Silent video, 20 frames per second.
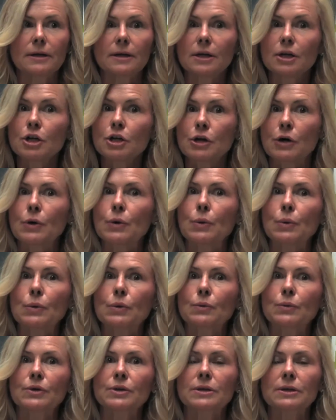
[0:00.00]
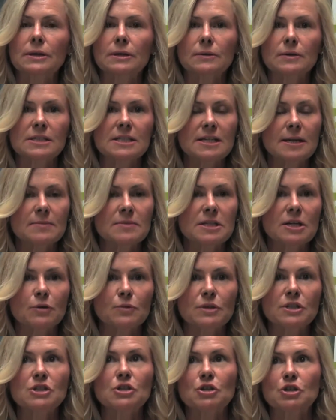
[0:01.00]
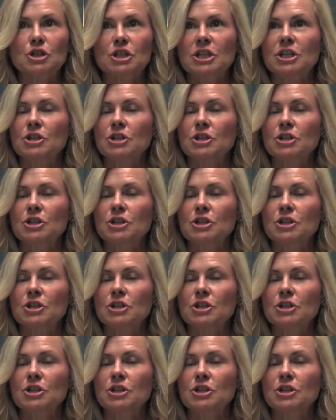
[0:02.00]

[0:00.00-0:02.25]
you know, with stem cell research.